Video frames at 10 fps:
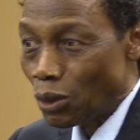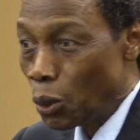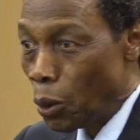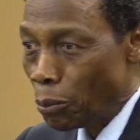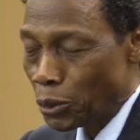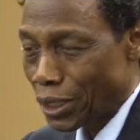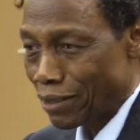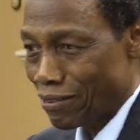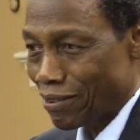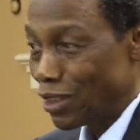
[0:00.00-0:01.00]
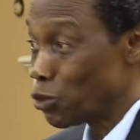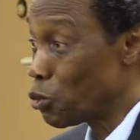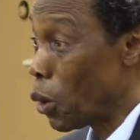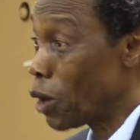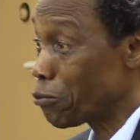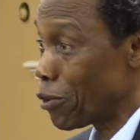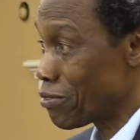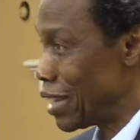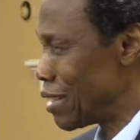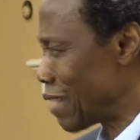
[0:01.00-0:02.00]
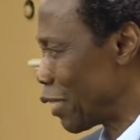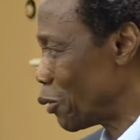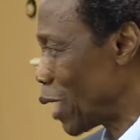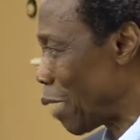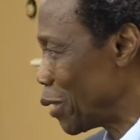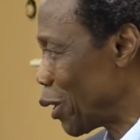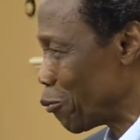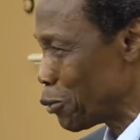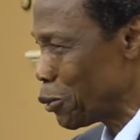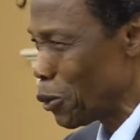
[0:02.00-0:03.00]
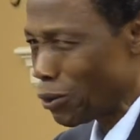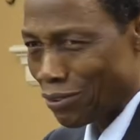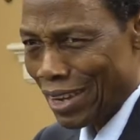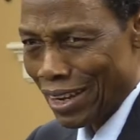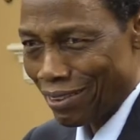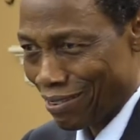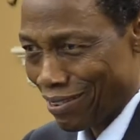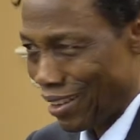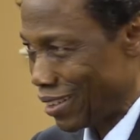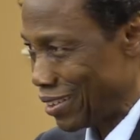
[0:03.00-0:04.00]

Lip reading: low bushes to hunt for snails. I don't know how many of you know snails.